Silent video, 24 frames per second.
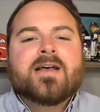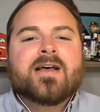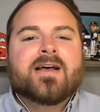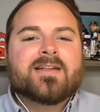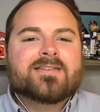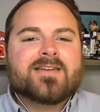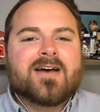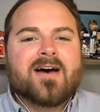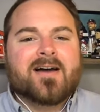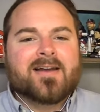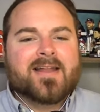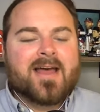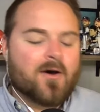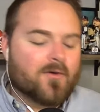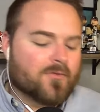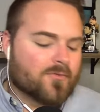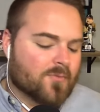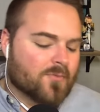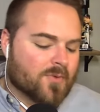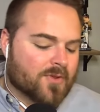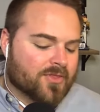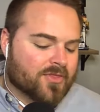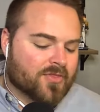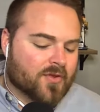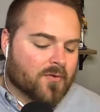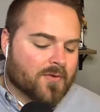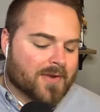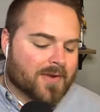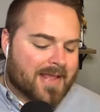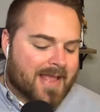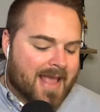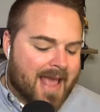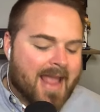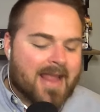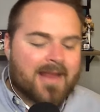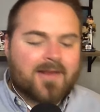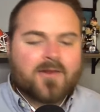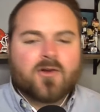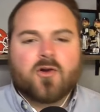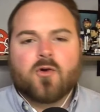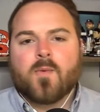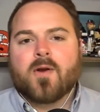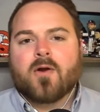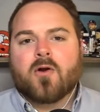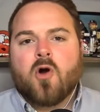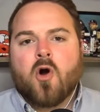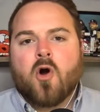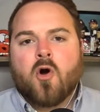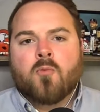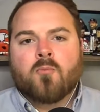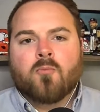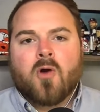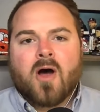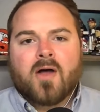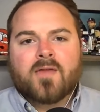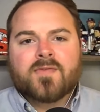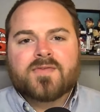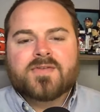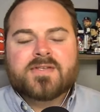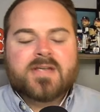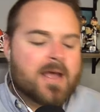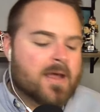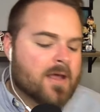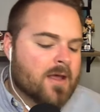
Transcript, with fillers: Todd Helton with 38 career home runs.